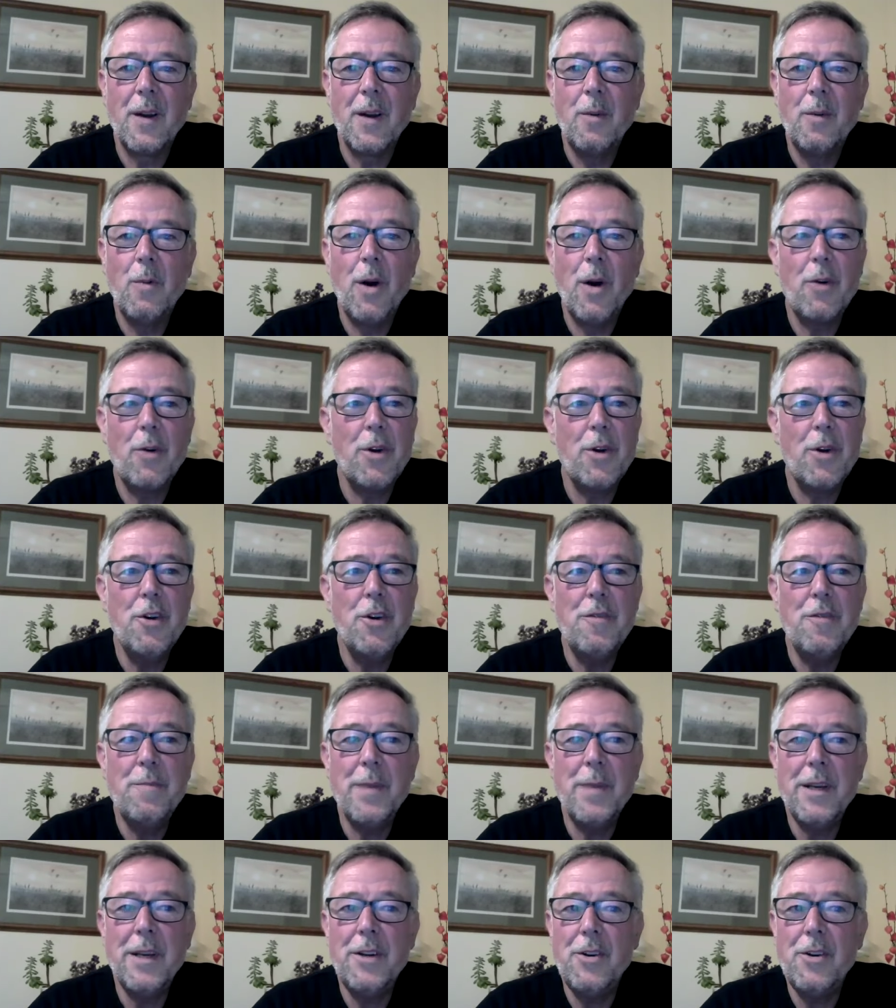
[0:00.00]
Well, you've
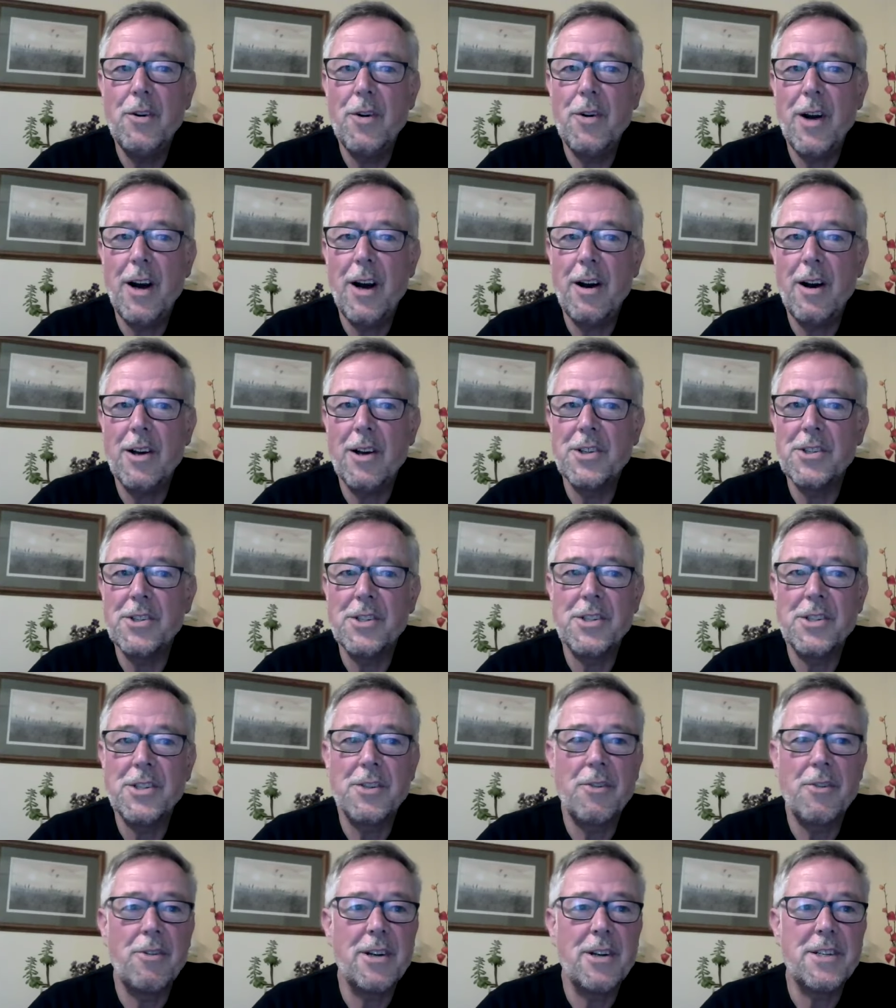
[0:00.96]
been your
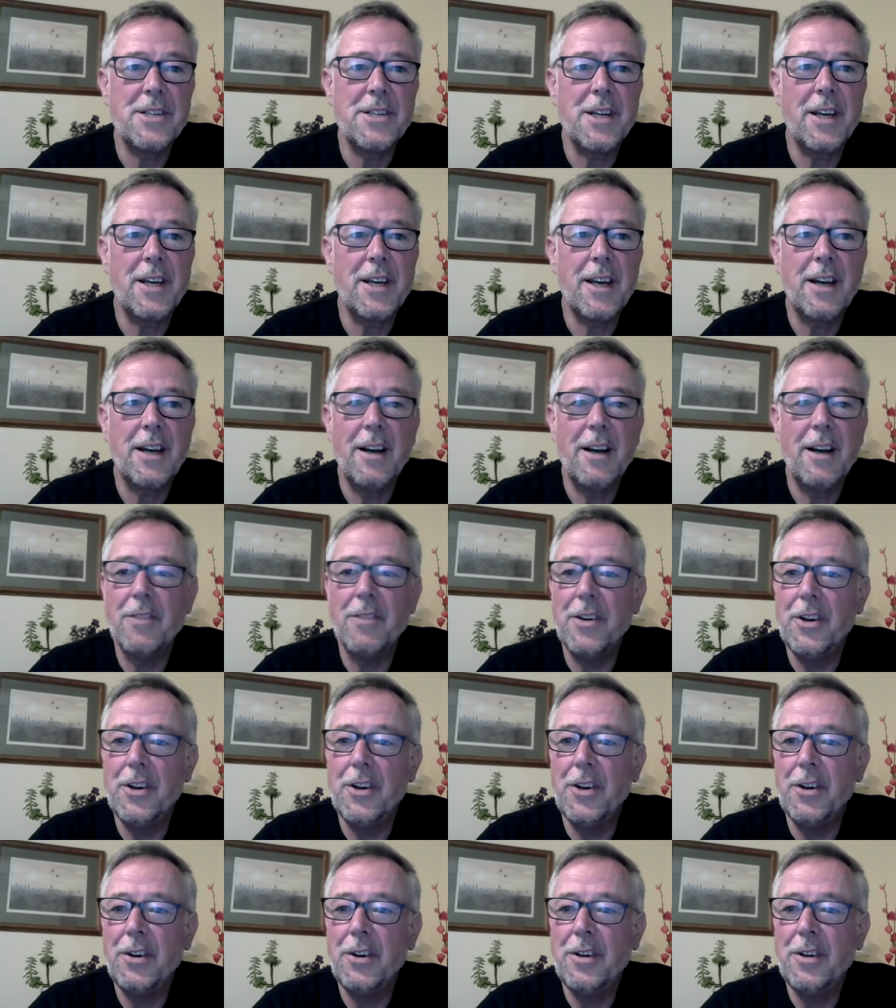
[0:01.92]
harshest critic, haven't
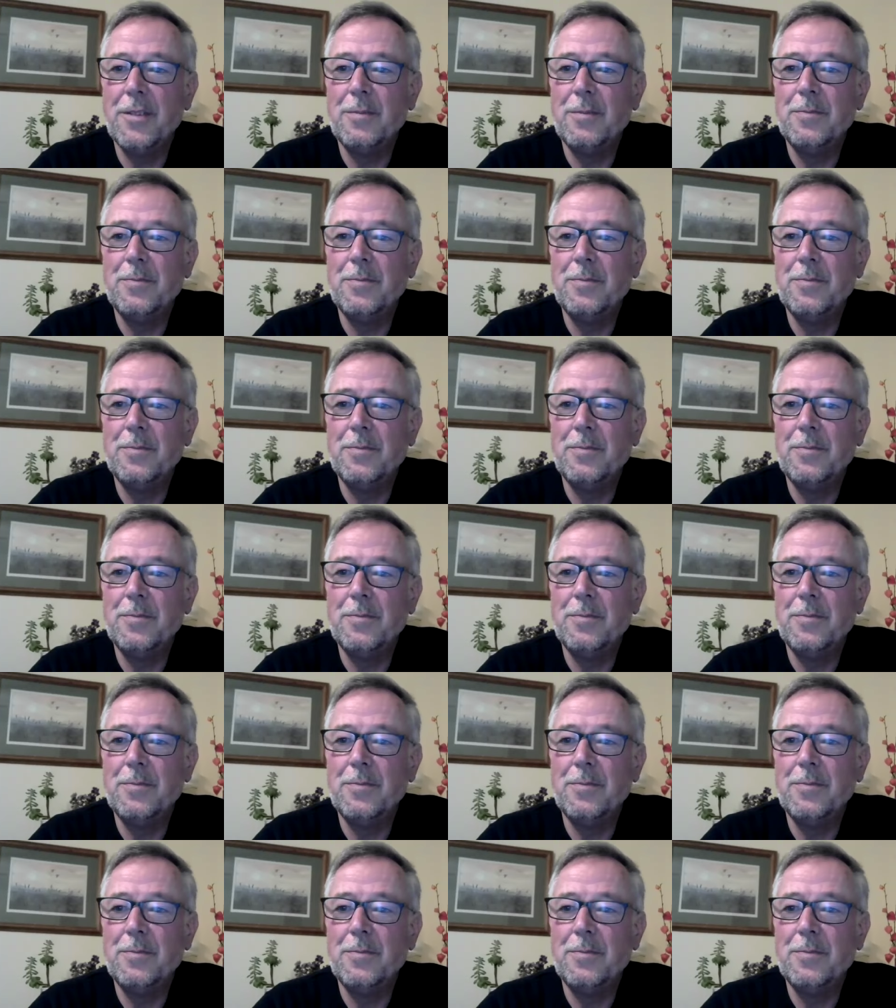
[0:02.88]
you?